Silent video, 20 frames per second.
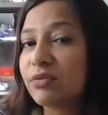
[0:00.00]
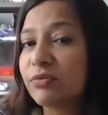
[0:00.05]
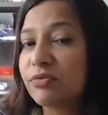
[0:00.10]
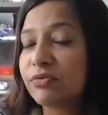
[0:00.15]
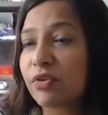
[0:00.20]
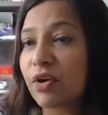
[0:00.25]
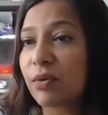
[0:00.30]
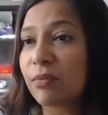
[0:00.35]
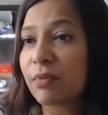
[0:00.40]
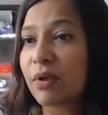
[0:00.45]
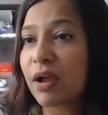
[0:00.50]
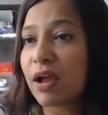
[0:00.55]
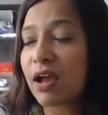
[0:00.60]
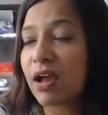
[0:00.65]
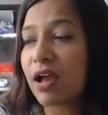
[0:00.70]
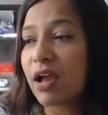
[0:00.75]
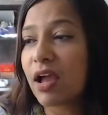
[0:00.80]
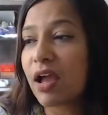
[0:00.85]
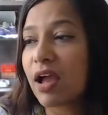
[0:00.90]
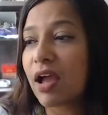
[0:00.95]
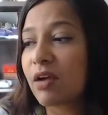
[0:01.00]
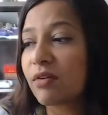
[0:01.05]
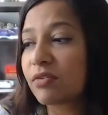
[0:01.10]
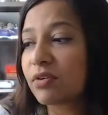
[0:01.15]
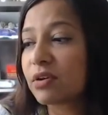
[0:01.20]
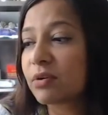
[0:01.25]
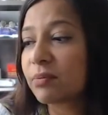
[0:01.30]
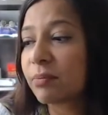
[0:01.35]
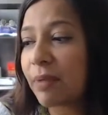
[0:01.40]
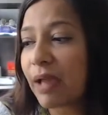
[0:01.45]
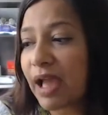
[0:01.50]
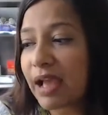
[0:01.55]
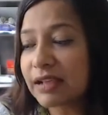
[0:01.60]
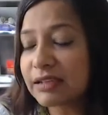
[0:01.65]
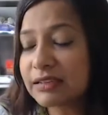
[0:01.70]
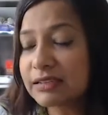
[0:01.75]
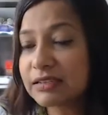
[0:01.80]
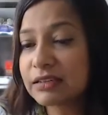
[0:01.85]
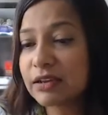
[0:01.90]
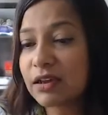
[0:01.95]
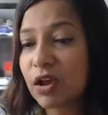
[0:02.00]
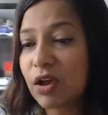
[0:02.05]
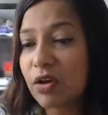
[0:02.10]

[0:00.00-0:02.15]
from our past,